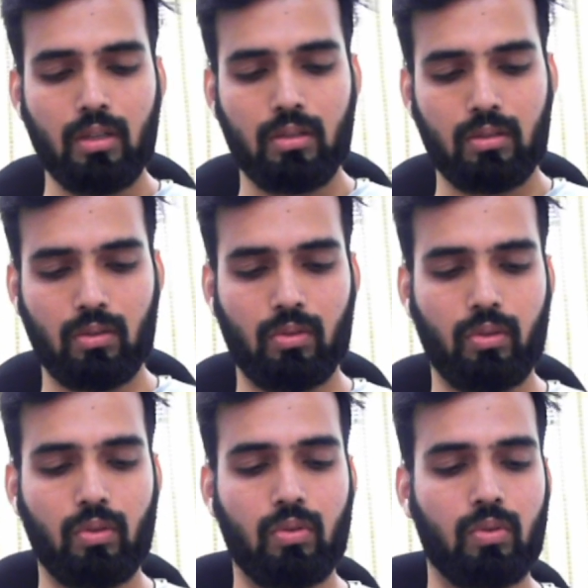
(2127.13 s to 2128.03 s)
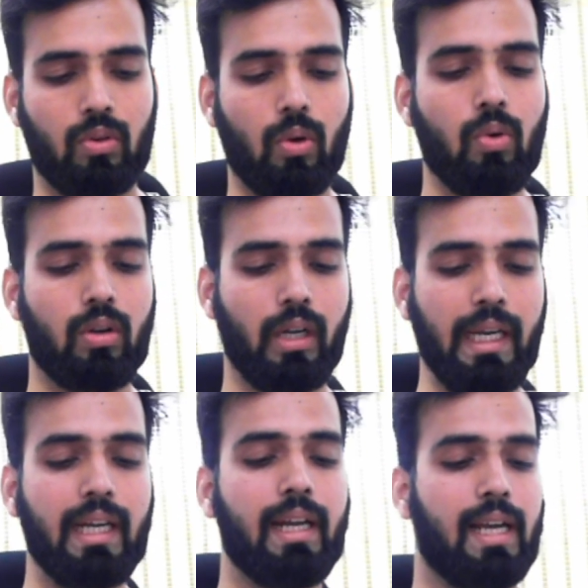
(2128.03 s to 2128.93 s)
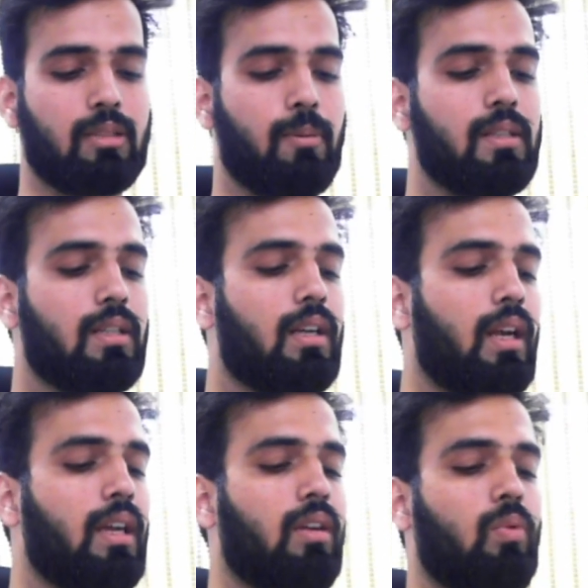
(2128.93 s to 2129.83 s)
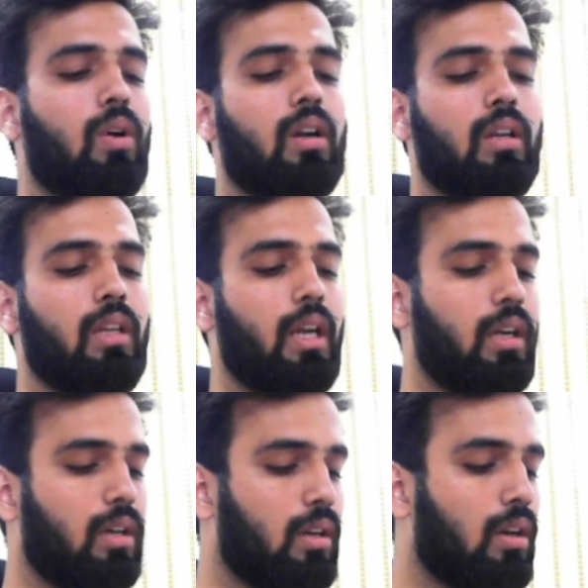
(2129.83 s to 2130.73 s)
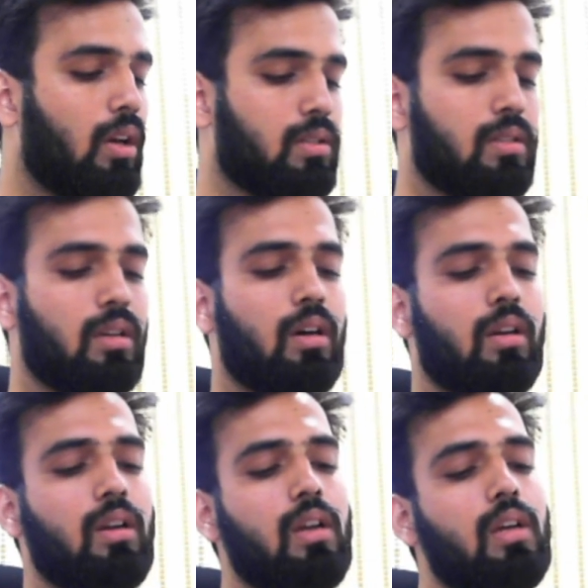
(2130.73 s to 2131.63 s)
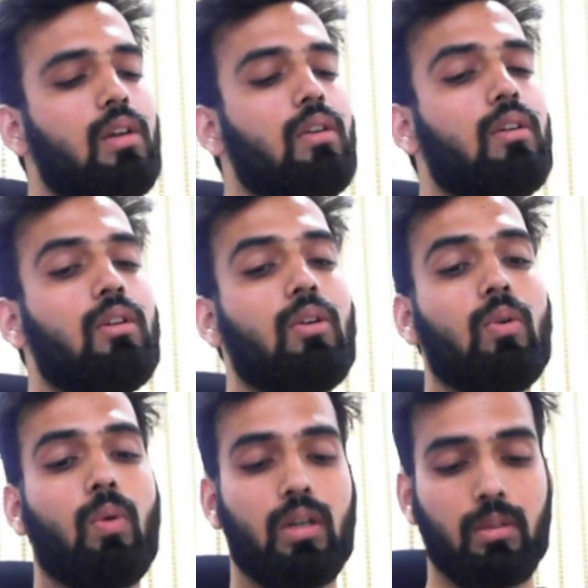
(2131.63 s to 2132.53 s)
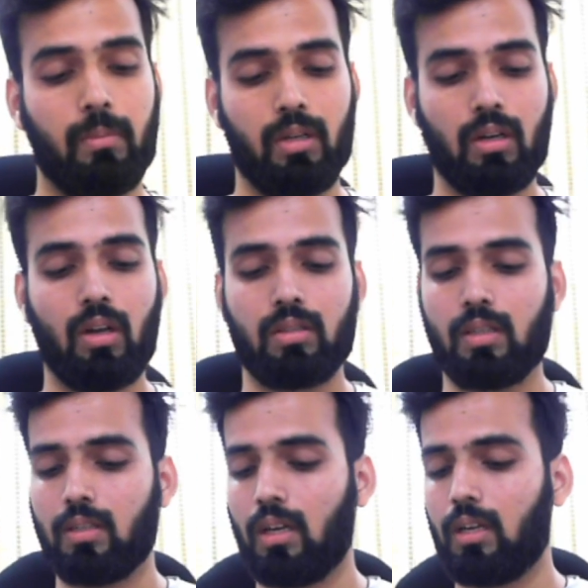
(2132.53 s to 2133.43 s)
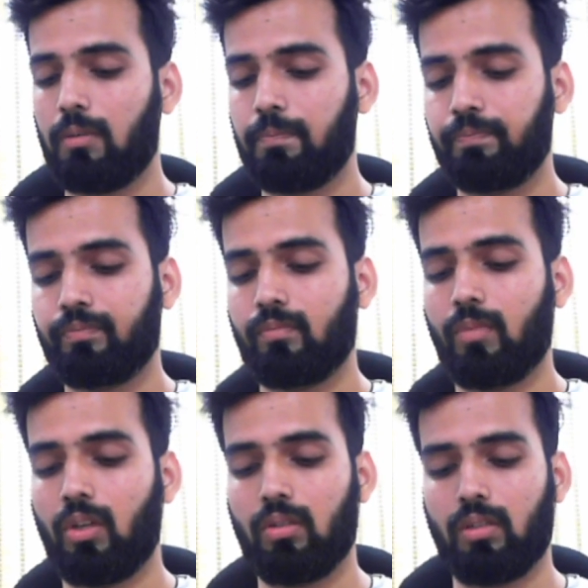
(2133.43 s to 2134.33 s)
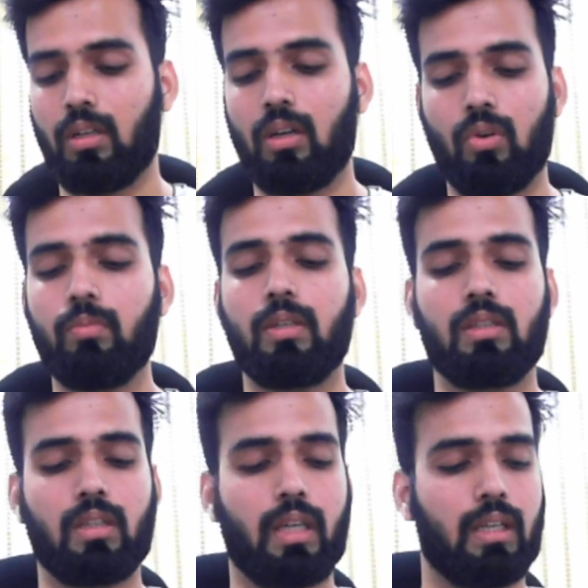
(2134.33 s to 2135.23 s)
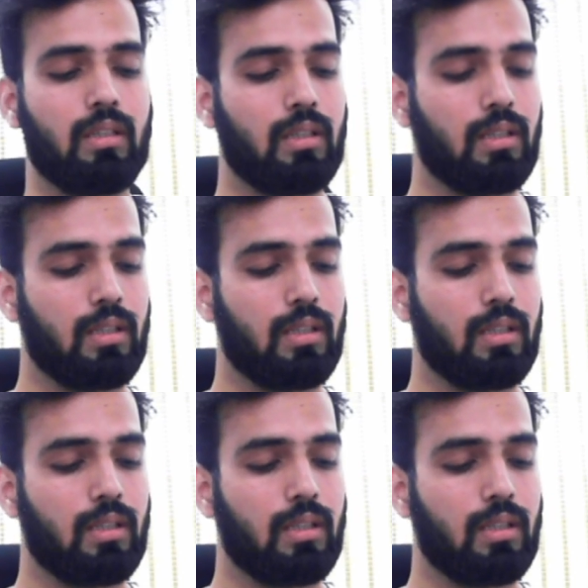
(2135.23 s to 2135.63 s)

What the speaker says: So you don't need explicitly what the internal losses are, what the mirror losses are, because there are no mirrors again.